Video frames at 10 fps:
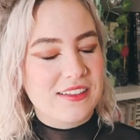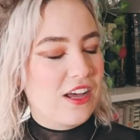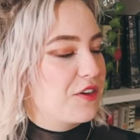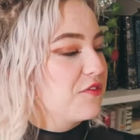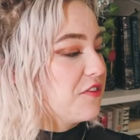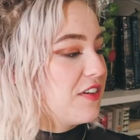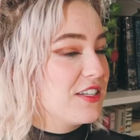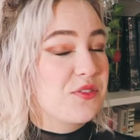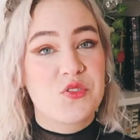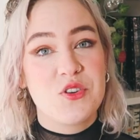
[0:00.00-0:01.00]
and like for
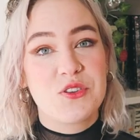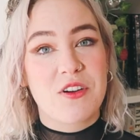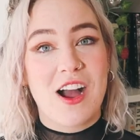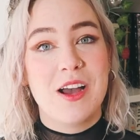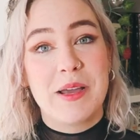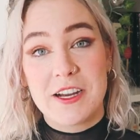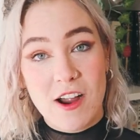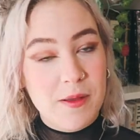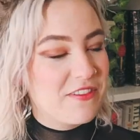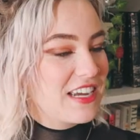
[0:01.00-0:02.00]
fans of true crime and
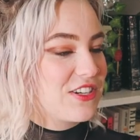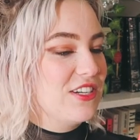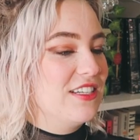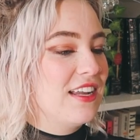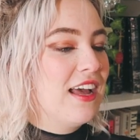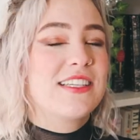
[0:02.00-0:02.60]
crime fiction,